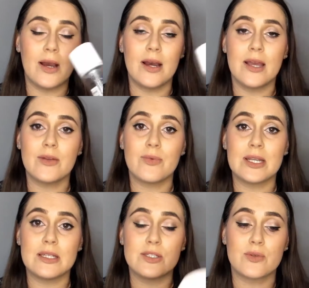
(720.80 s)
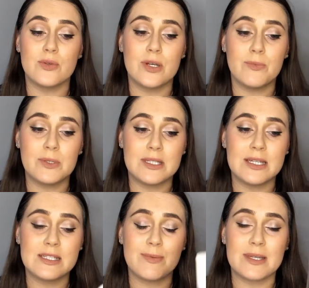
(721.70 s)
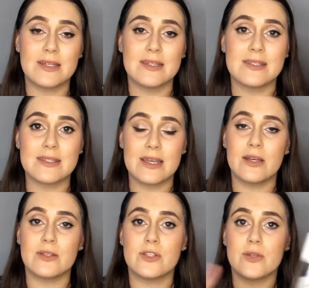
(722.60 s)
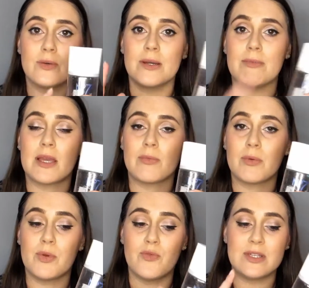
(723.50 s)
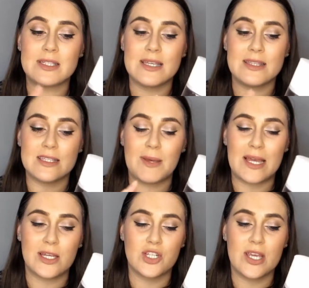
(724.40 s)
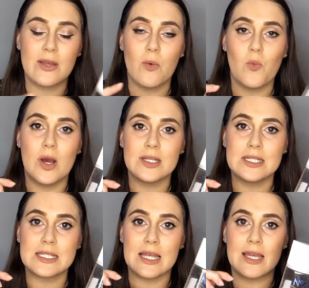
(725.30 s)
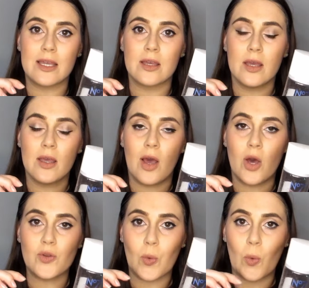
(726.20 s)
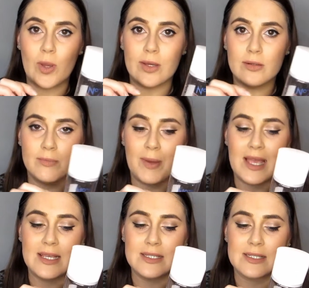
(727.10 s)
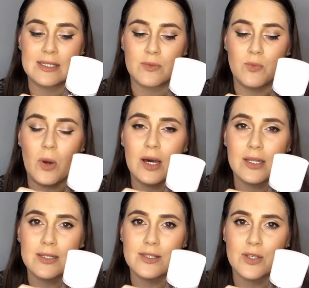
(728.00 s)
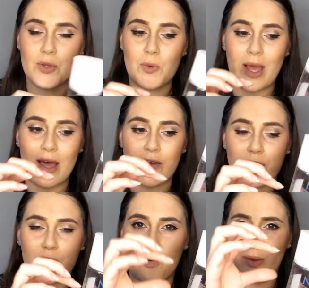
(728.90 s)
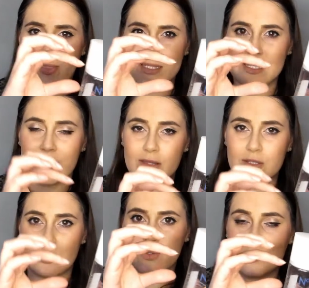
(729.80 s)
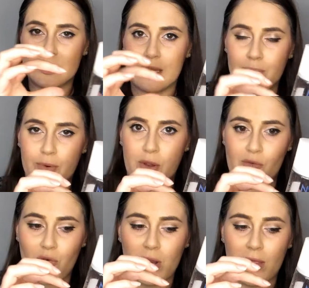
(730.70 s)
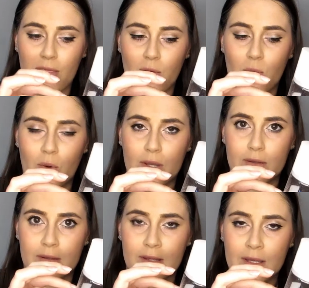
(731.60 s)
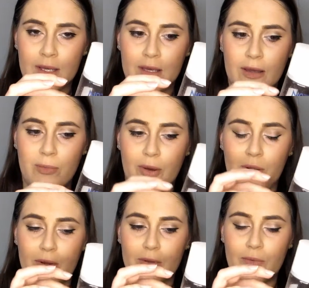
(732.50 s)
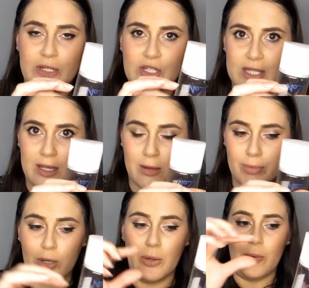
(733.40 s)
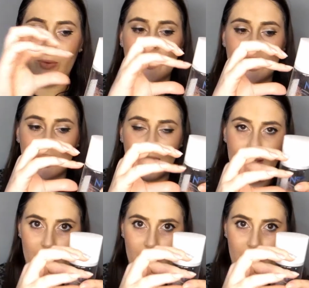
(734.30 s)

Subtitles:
I really screwed up with this because there are 2 eye makeup removers in this packaging. One is like an oil based one, so you have, you know, when it's like the 2 separate, you've got like the oil component, which is like a blue, and then like the